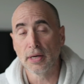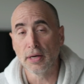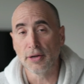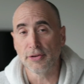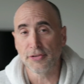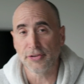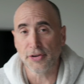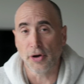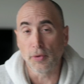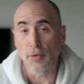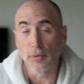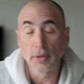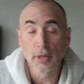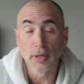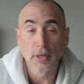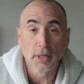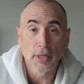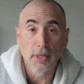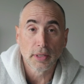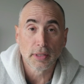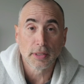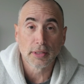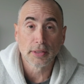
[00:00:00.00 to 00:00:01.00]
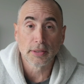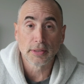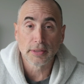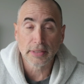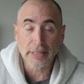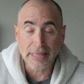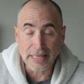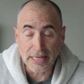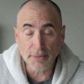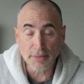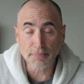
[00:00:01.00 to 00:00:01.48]
So,
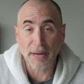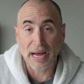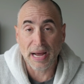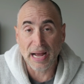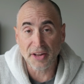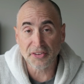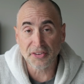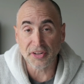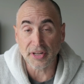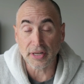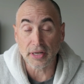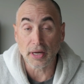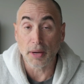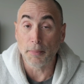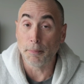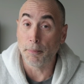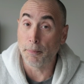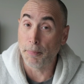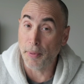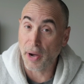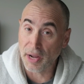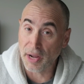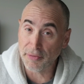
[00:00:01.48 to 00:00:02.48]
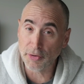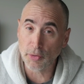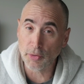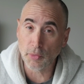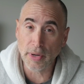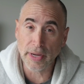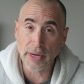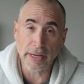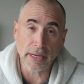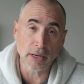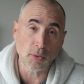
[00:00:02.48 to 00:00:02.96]
in passing, by the
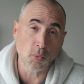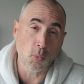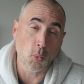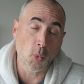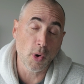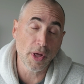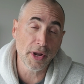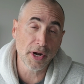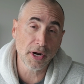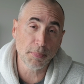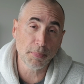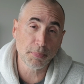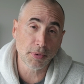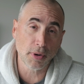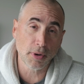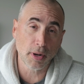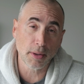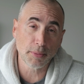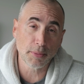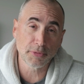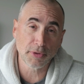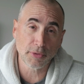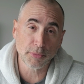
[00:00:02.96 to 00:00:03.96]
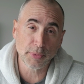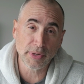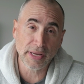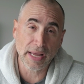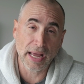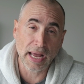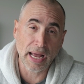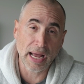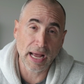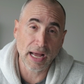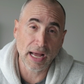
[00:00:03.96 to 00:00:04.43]
way, one of the problems that we
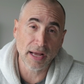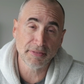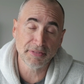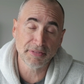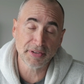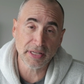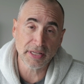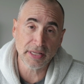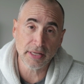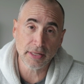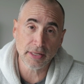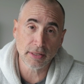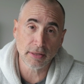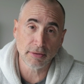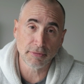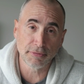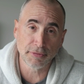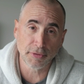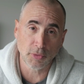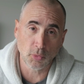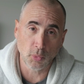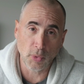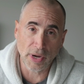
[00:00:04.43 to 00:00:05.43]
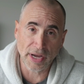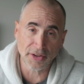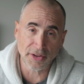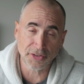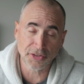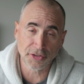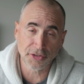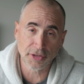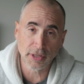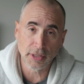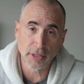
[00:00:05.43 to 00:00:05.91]
have in the
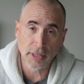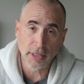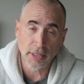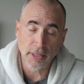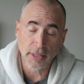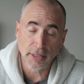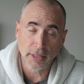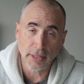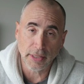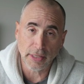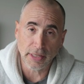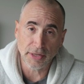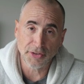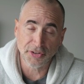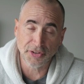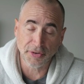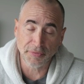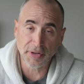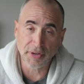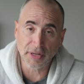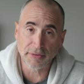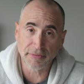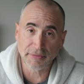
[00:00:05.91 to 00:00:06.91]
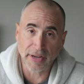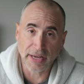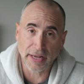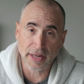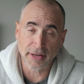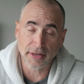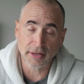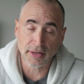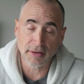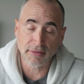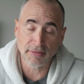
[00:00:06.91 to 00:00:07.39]
West, it's something
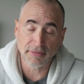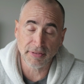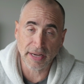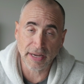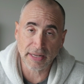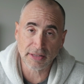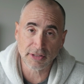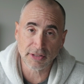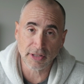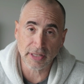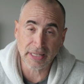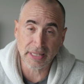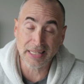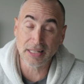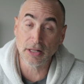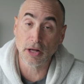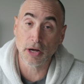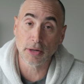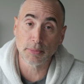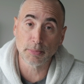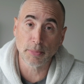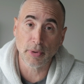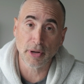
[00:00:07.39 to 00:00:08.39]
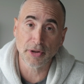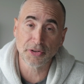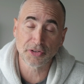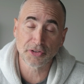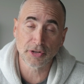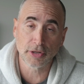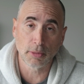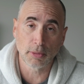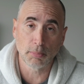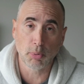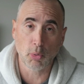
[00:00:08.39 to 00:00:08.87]
that, that uh, Elon
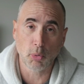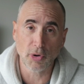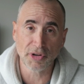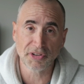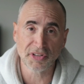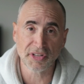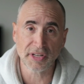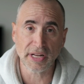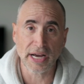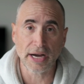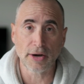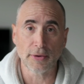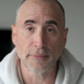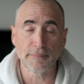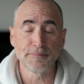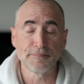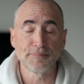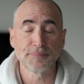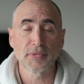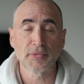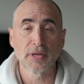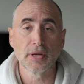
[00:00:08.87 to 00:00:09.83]
Musk pointed out.